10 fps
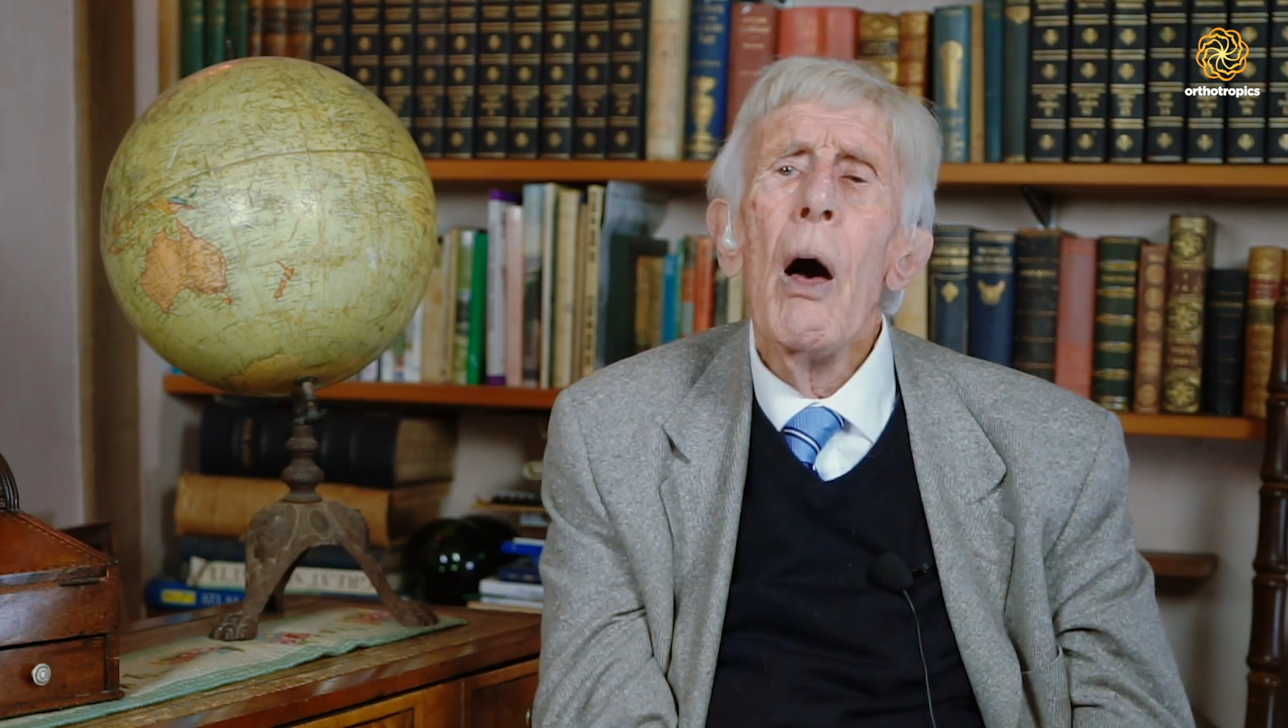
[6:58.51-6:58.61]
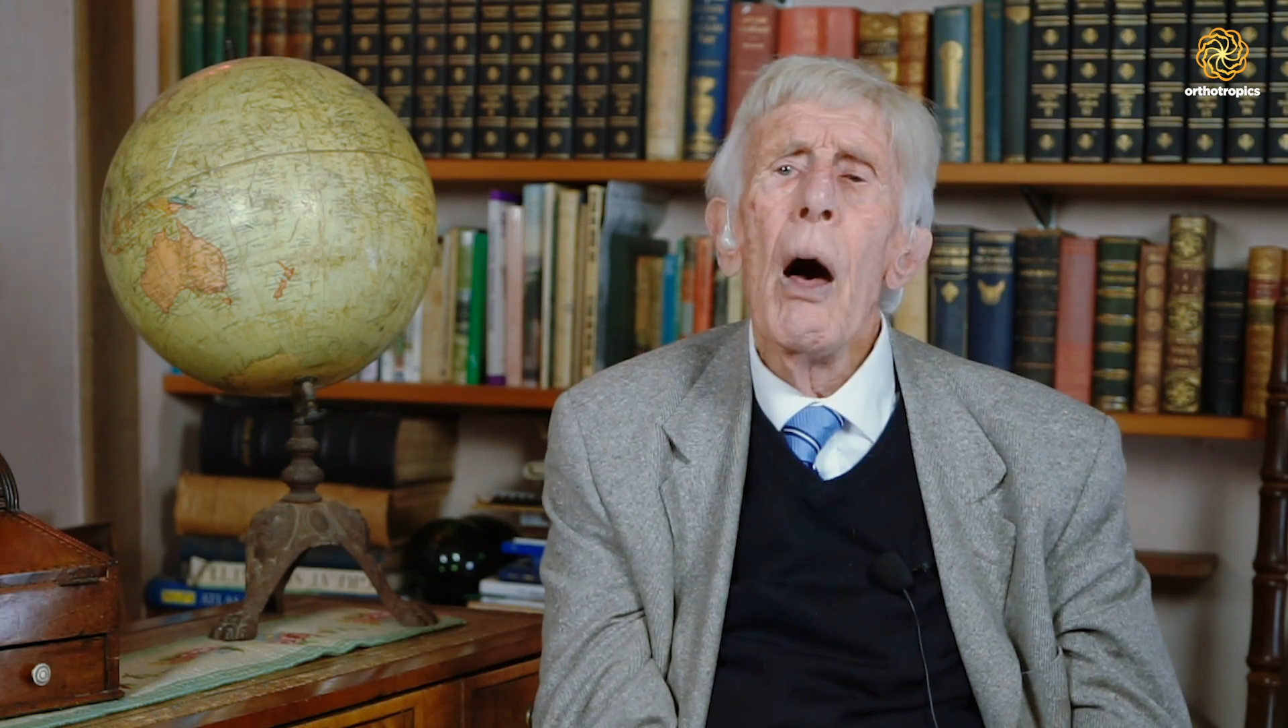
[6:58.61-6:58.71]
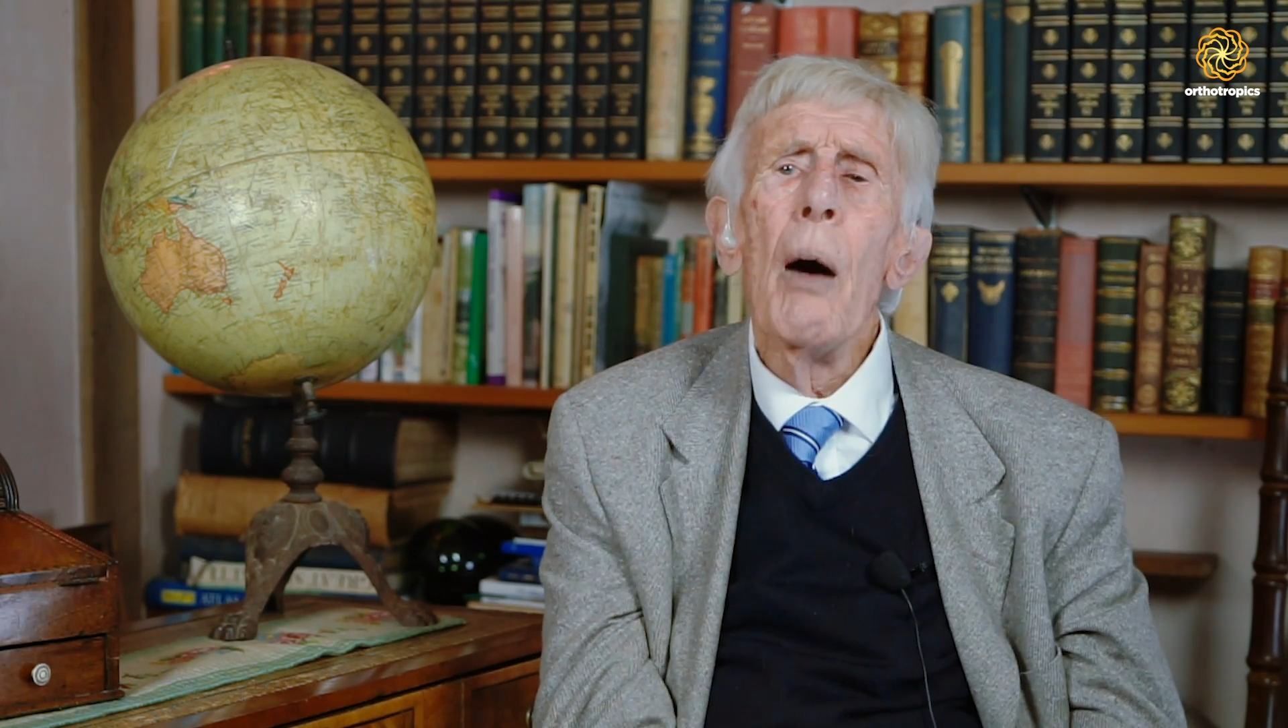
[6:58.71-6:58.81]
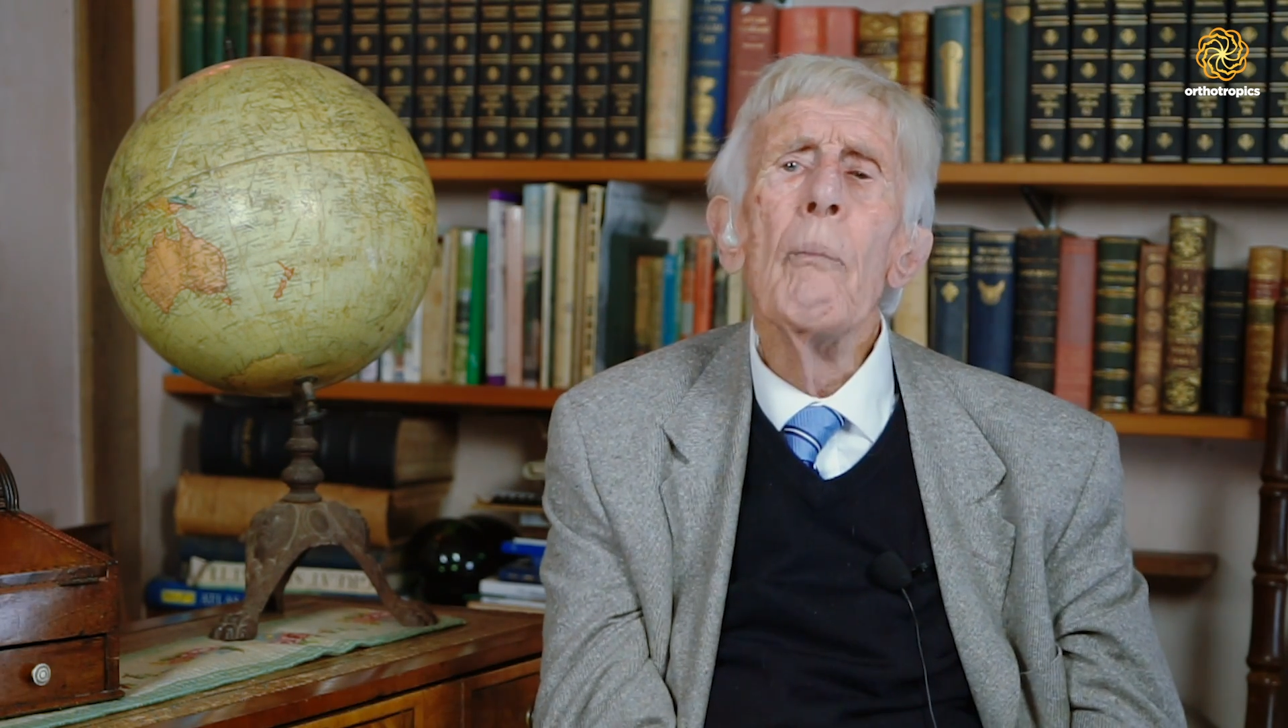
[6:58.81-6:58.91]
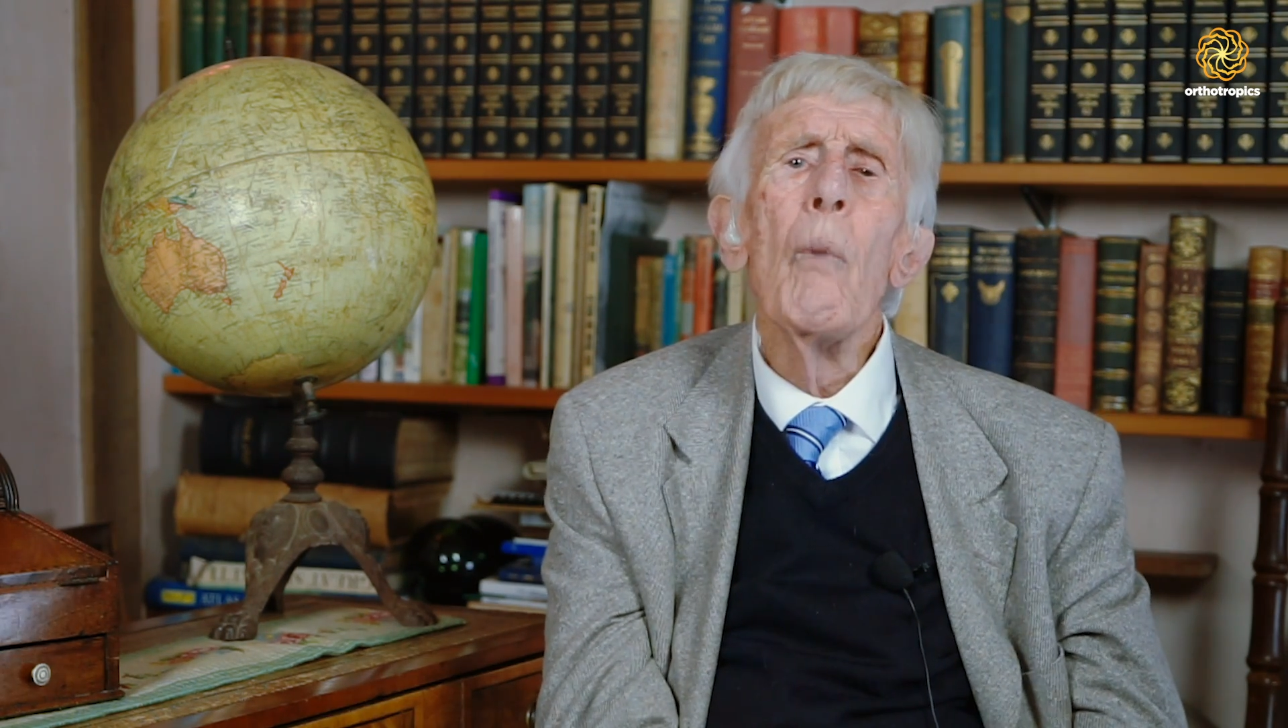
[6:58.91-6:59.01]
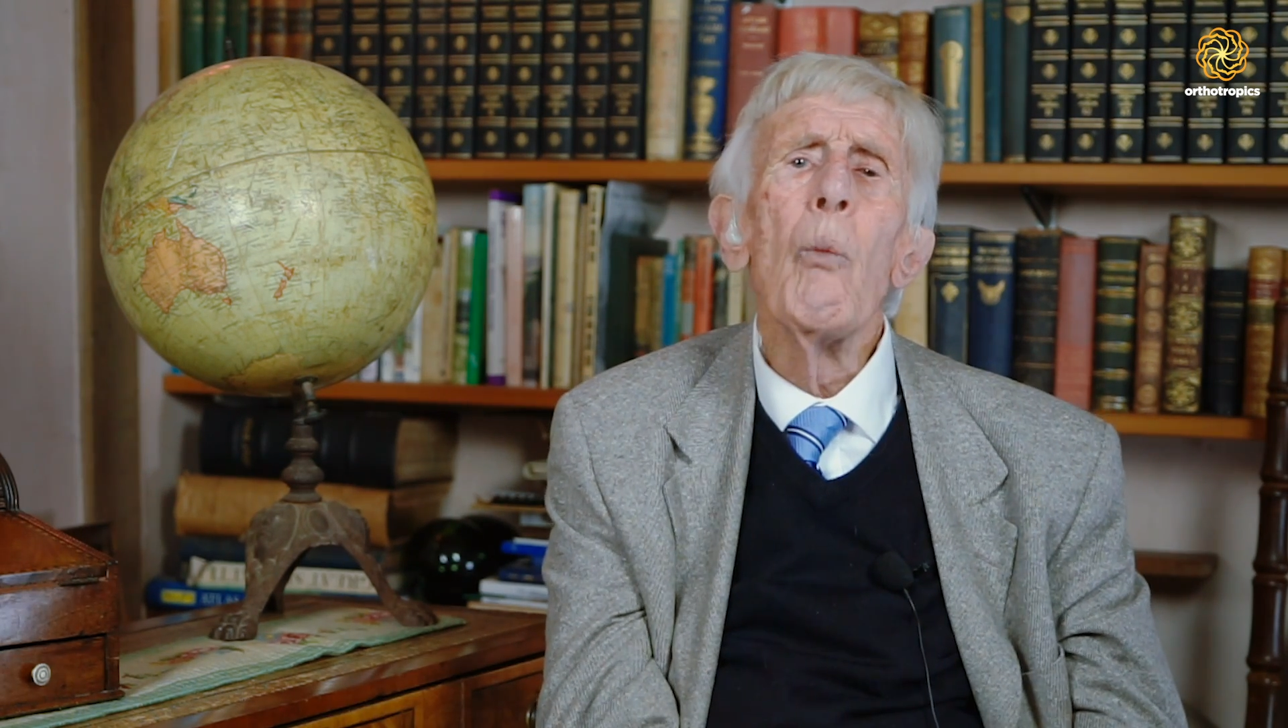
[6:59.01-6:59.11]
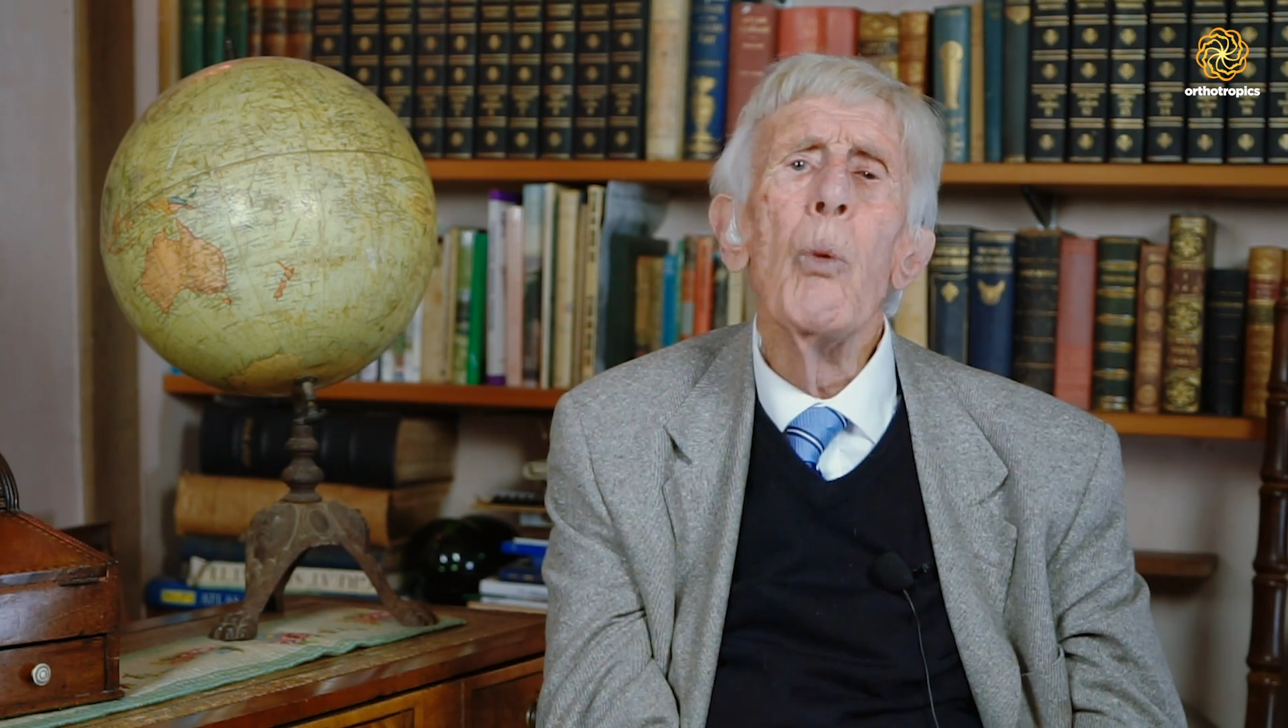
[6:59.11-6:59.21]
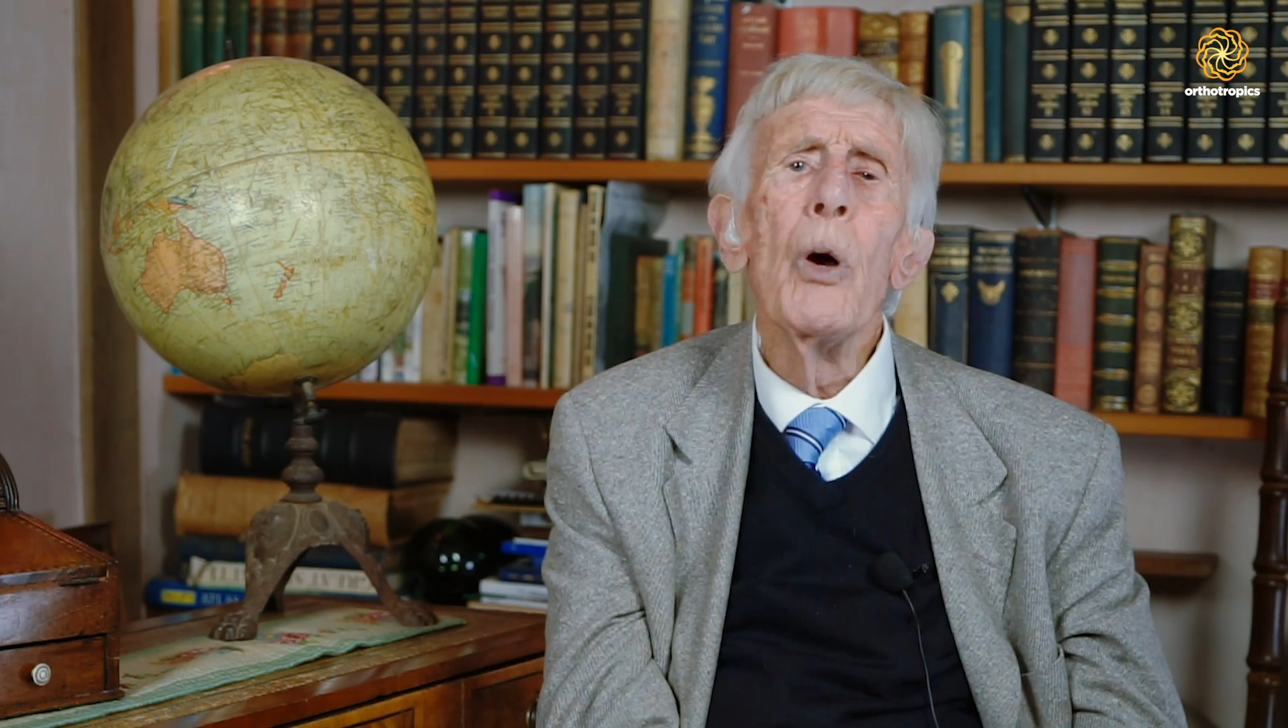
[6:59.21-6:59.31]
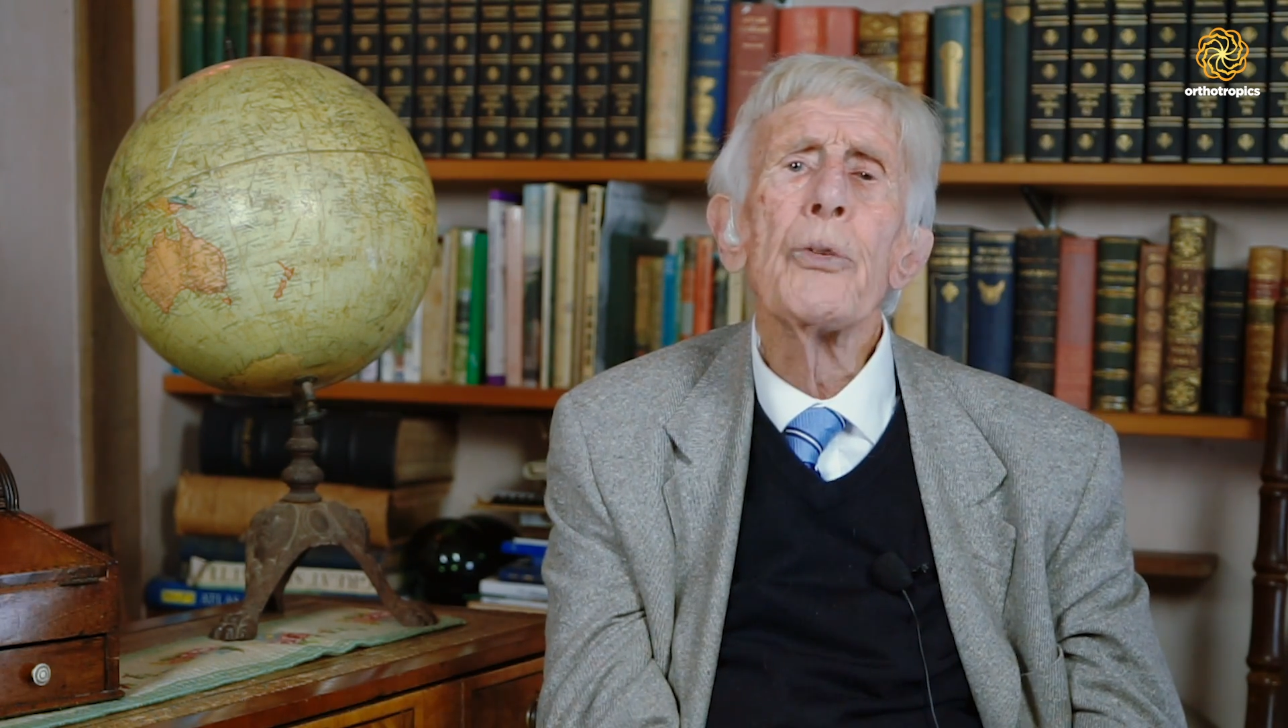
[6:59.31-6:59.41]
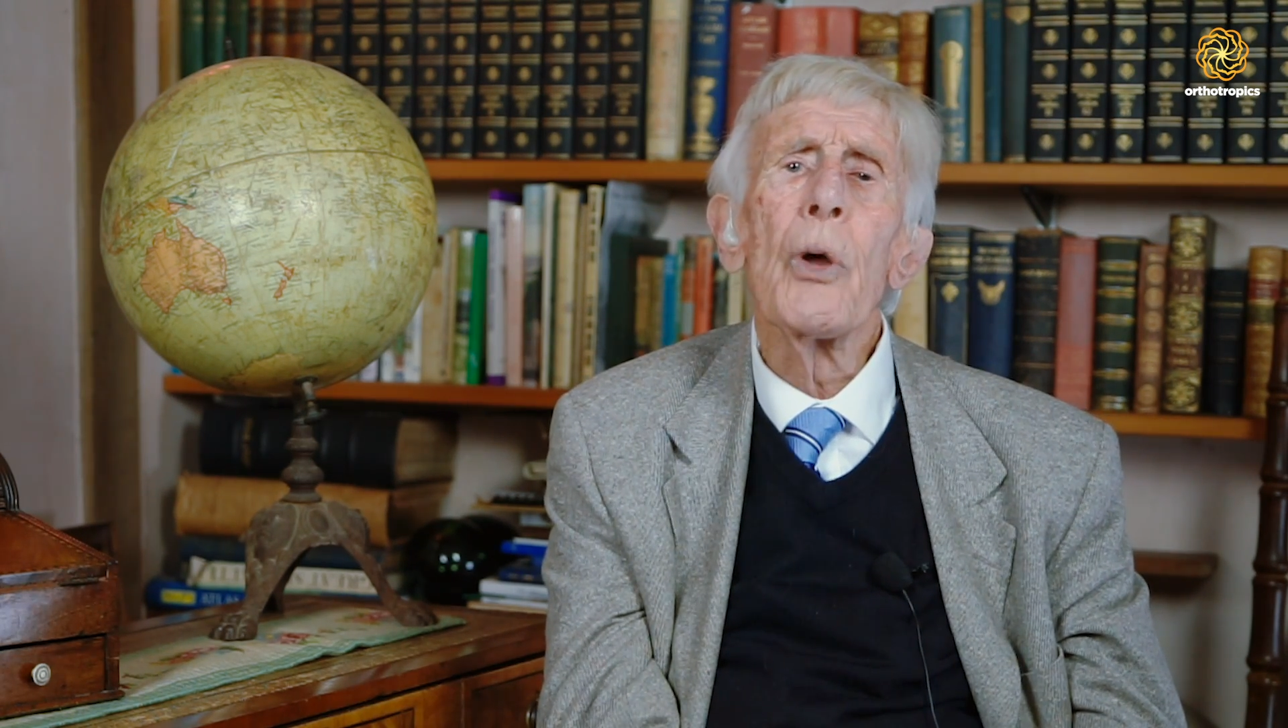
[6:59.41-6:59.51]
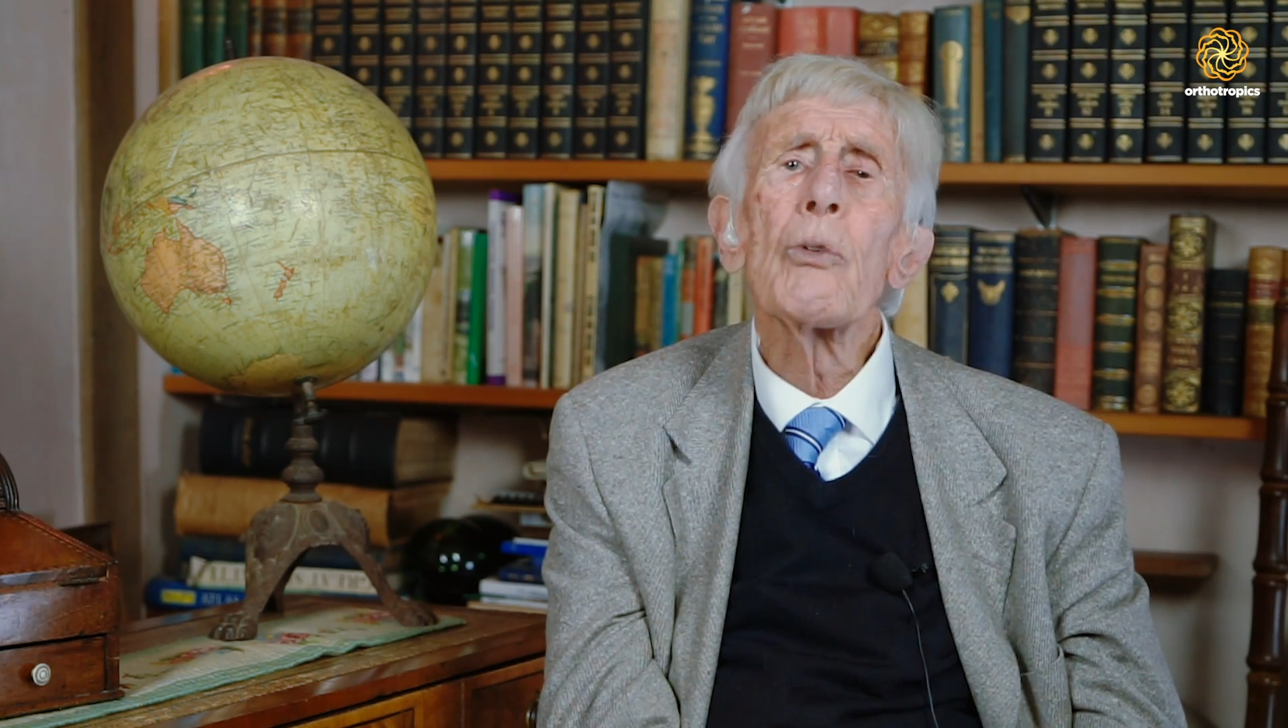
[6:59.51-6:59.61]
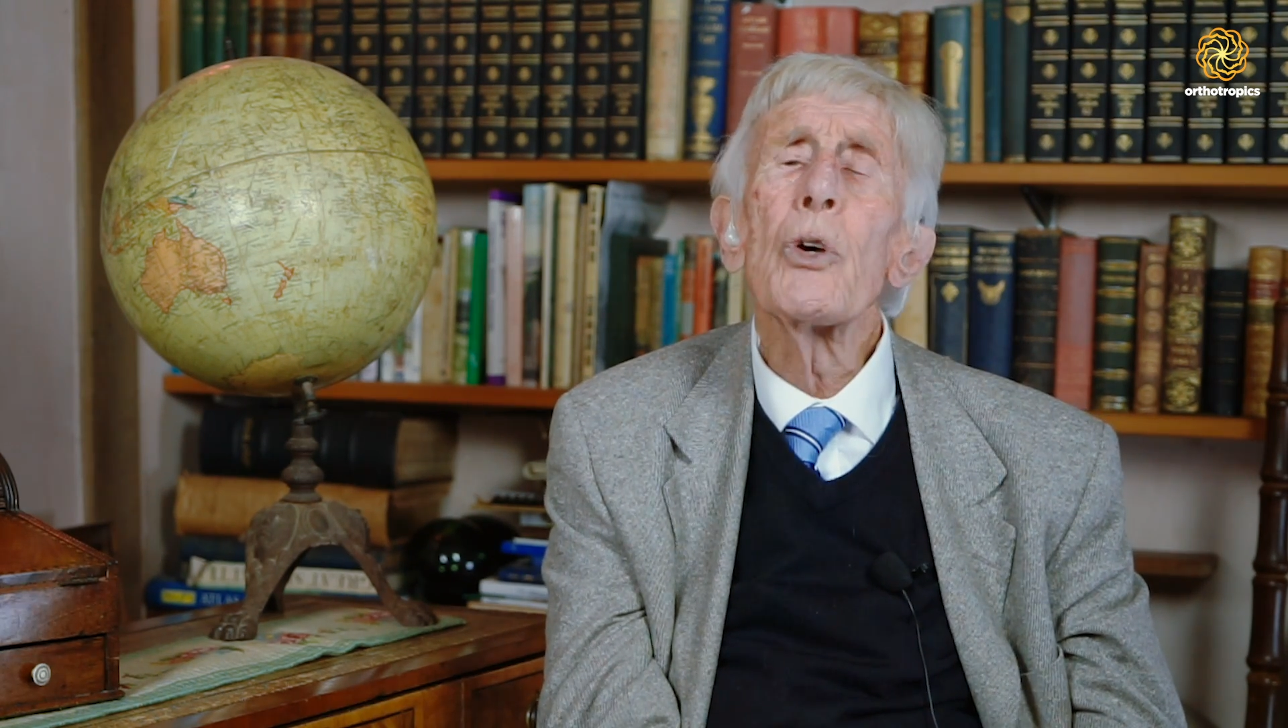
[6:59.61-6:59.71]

would